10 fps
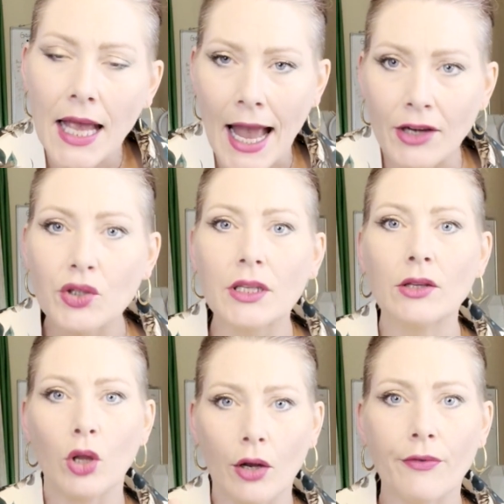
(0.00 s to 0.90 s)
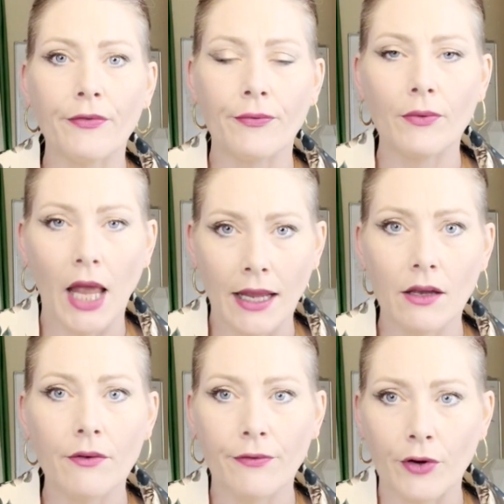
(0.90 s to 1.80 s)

actually look like for